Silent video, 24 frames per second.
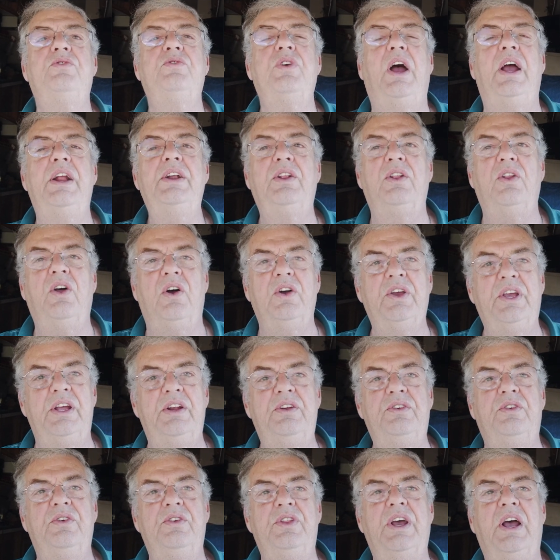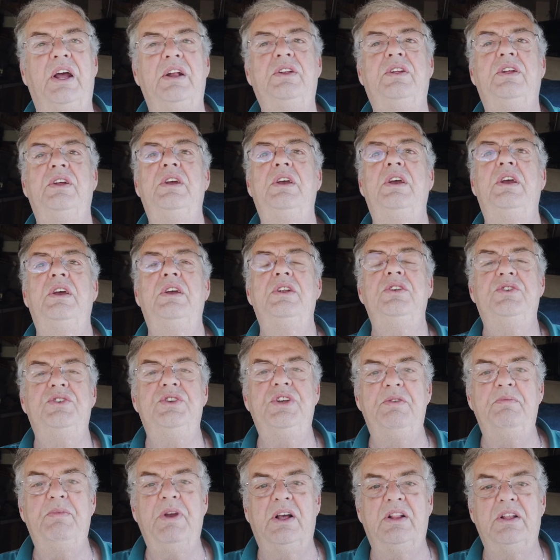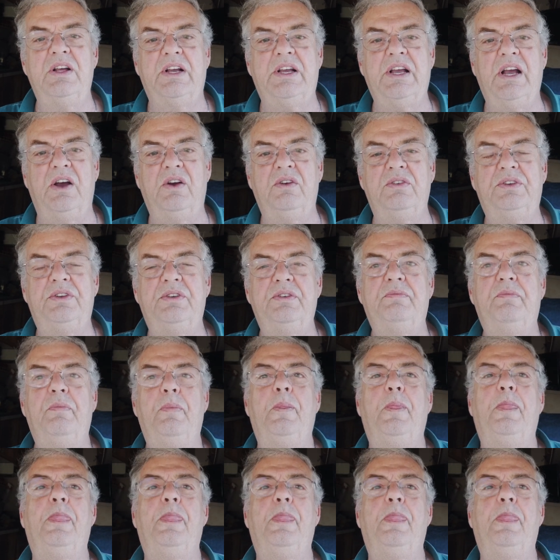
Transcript: I tried to log into that Gmail account,